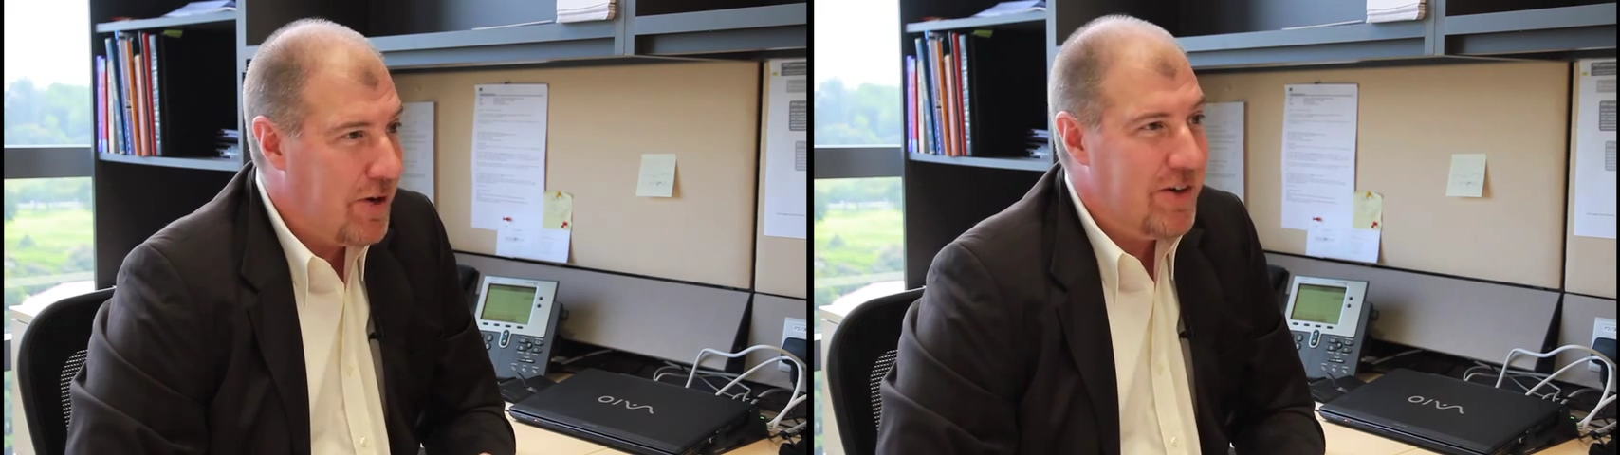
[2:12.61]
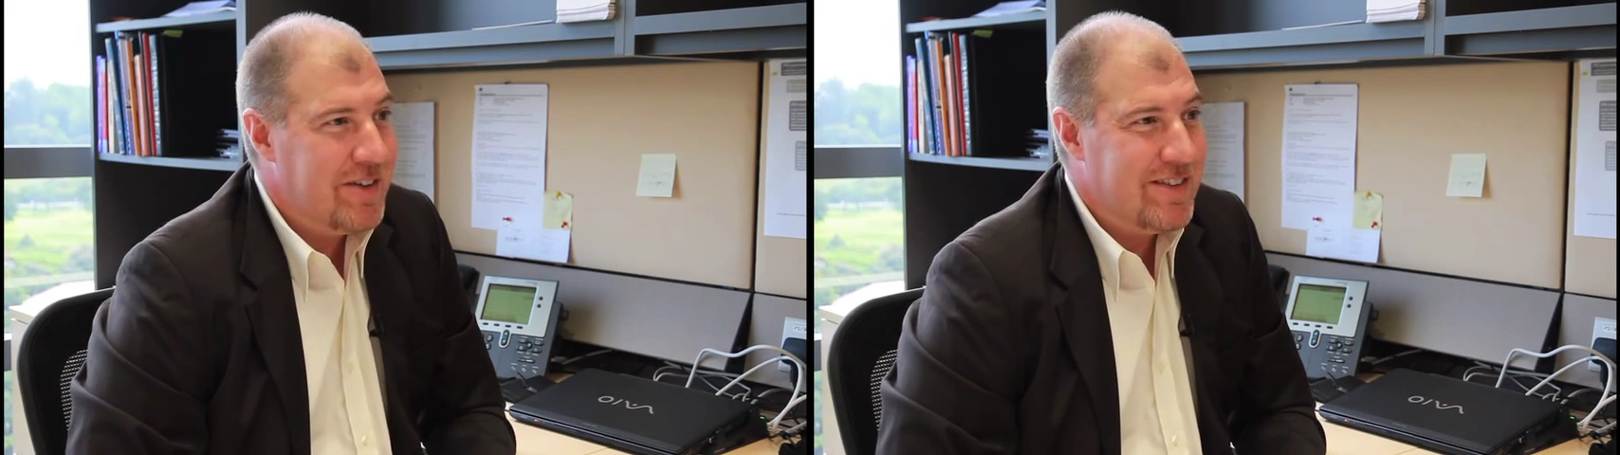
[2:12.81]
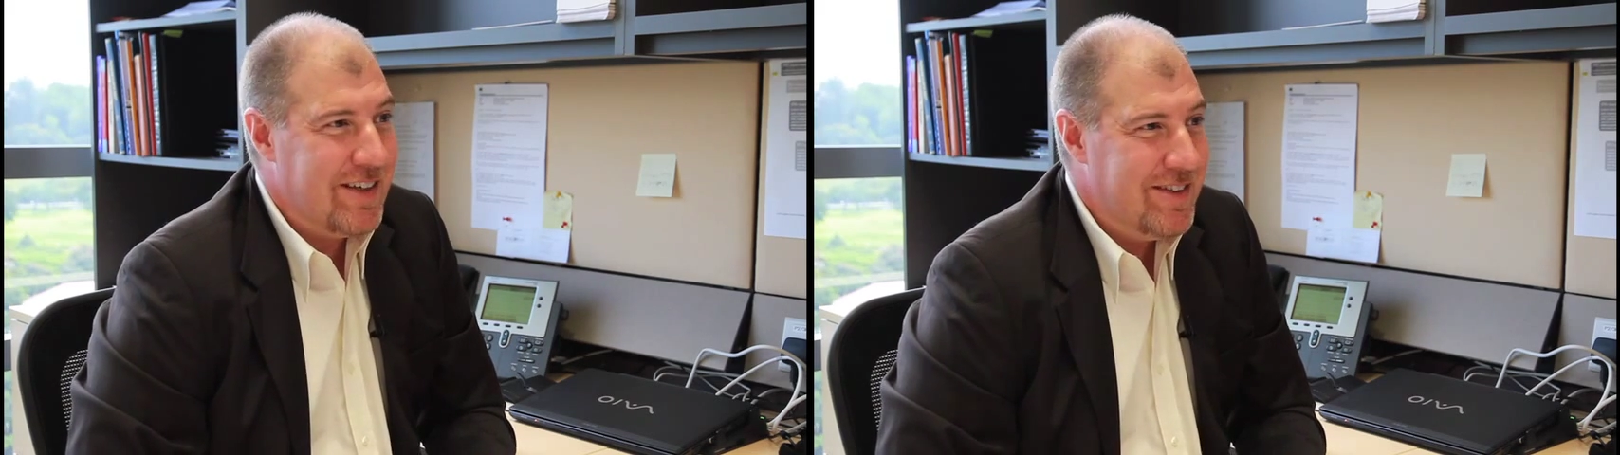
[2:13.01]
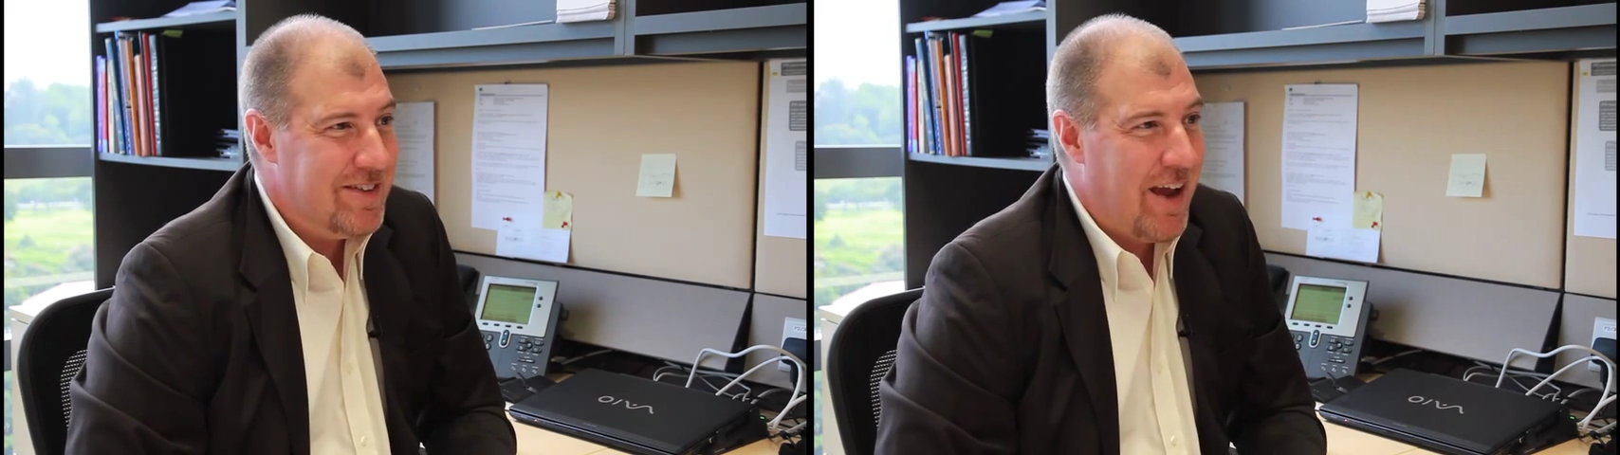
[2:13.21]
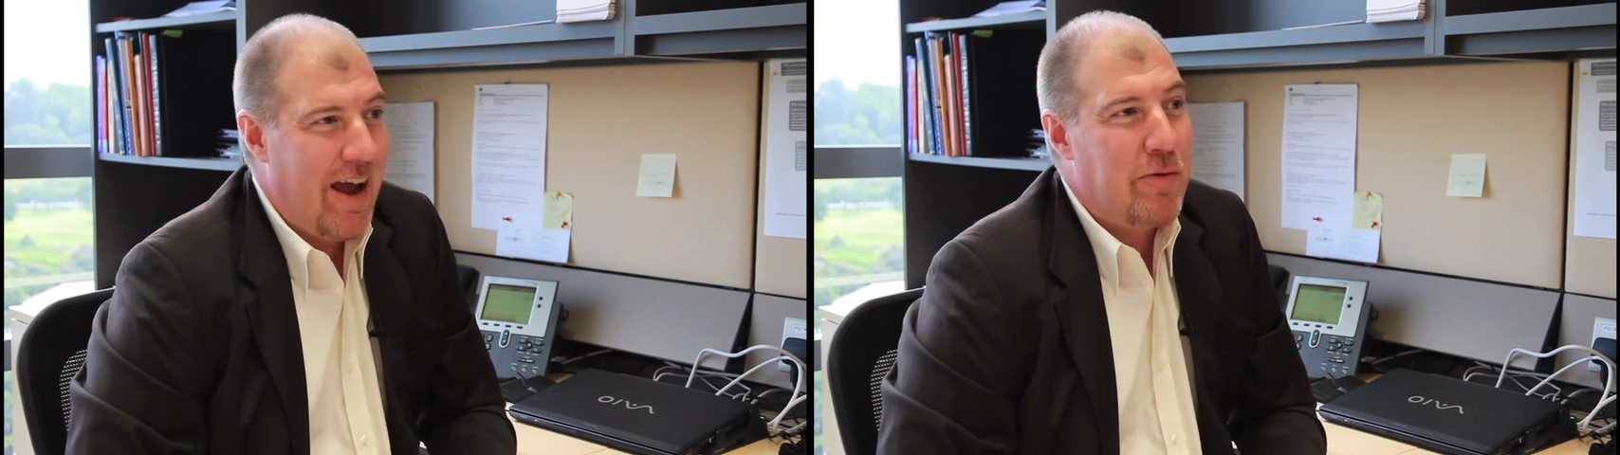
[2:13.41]
heart
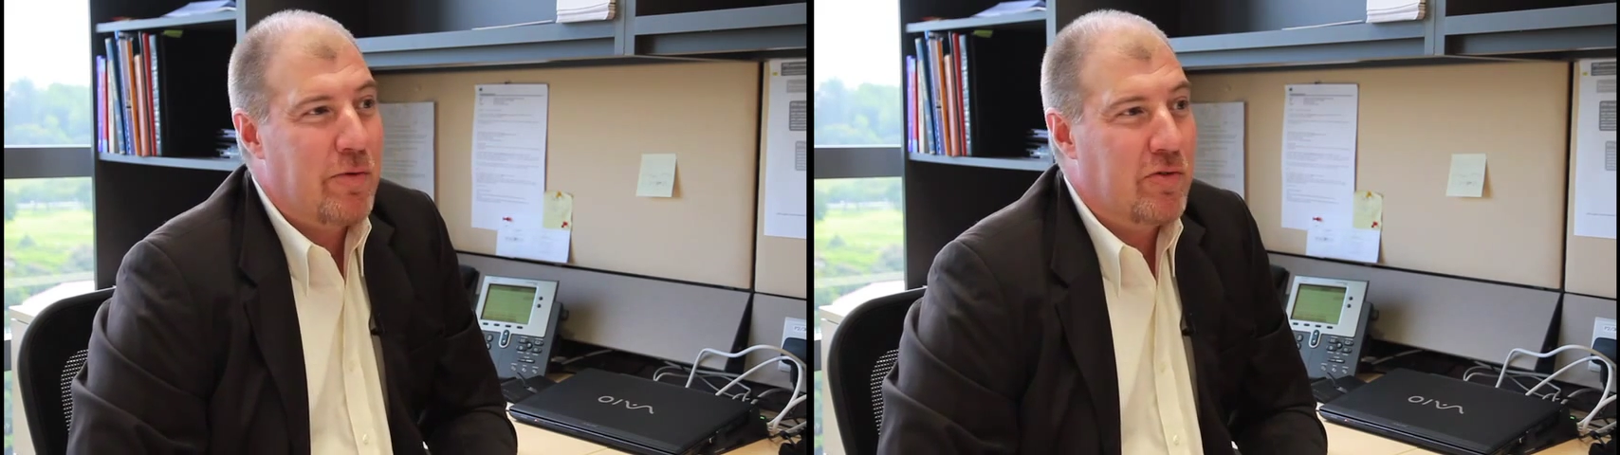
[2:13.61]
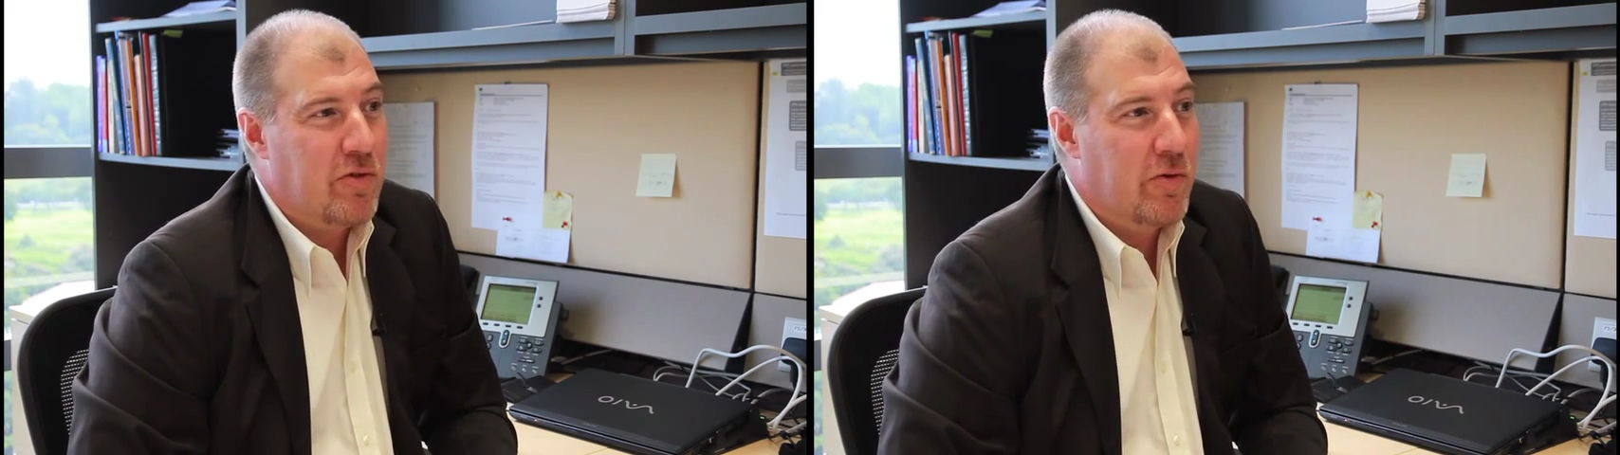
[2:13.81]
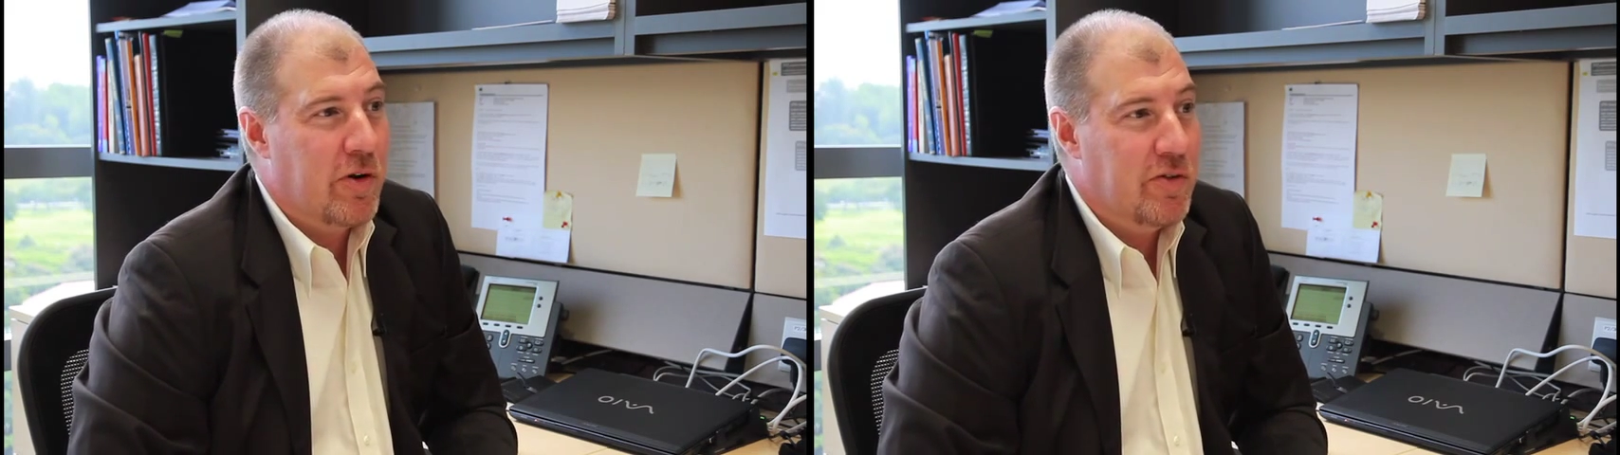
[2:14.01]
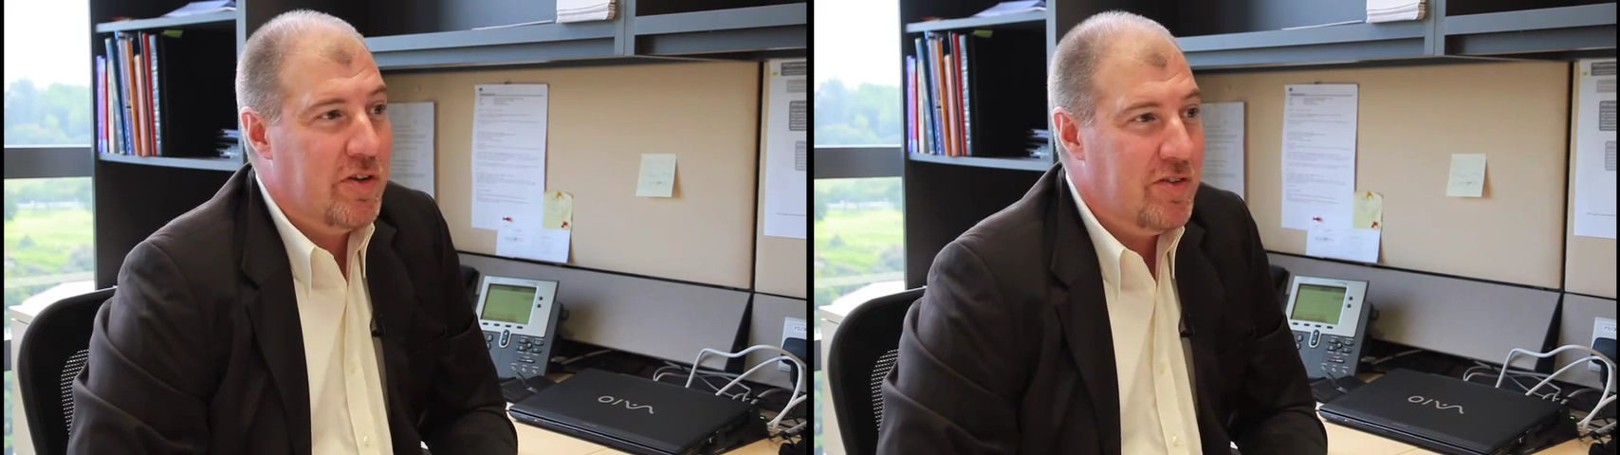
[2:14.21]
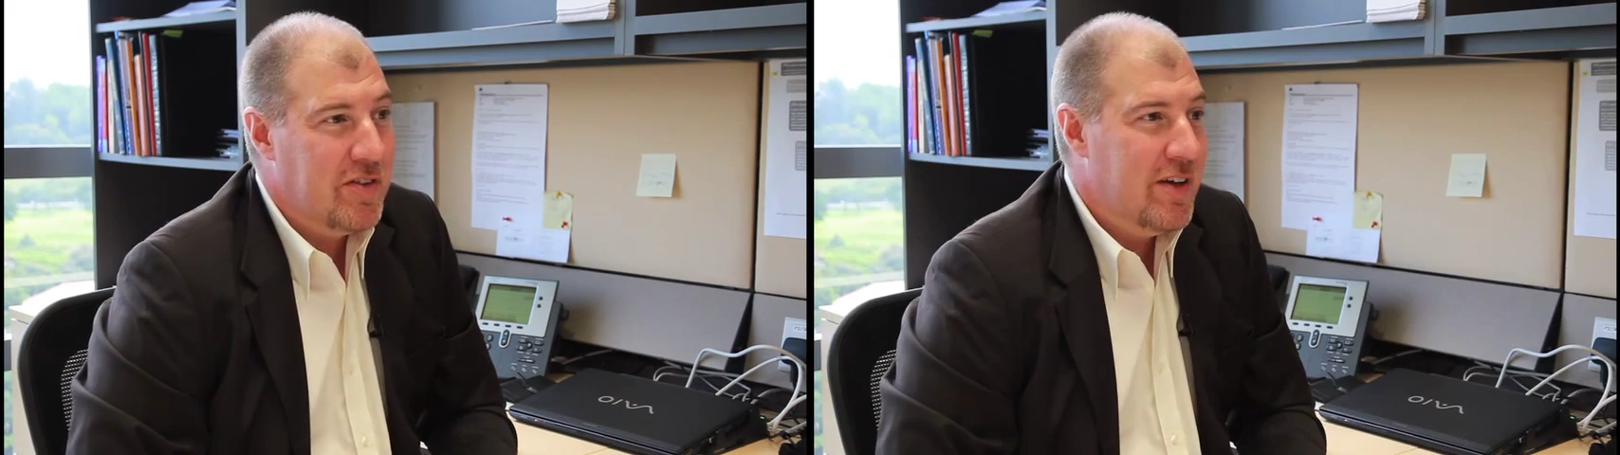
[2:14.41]
disease,
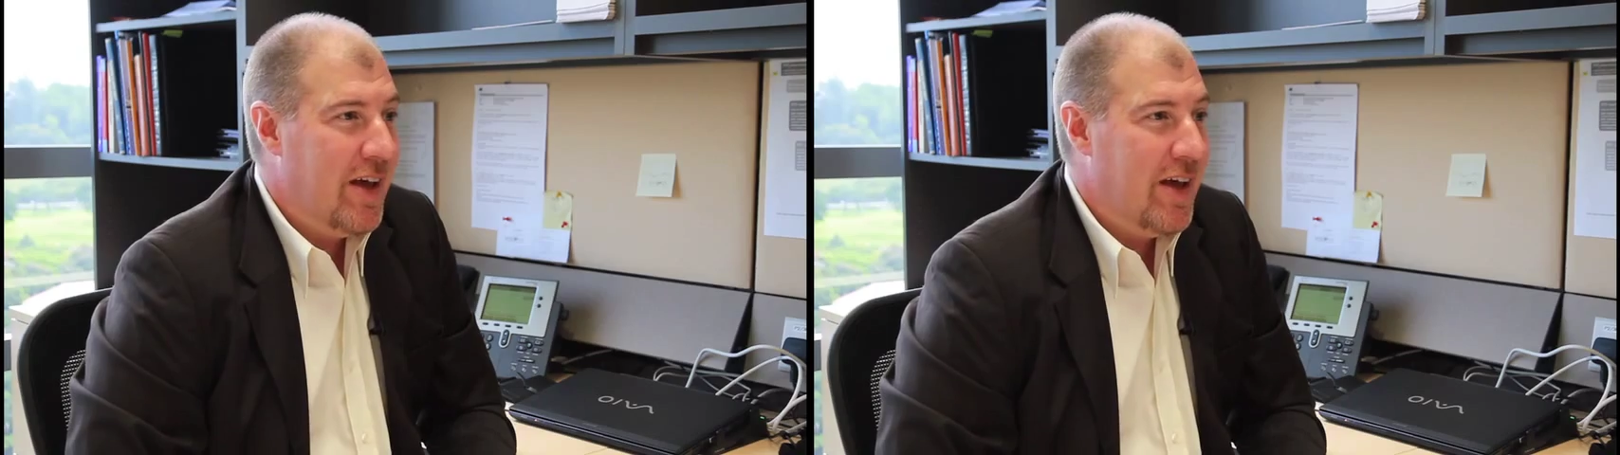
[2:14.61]
atherosclerosis,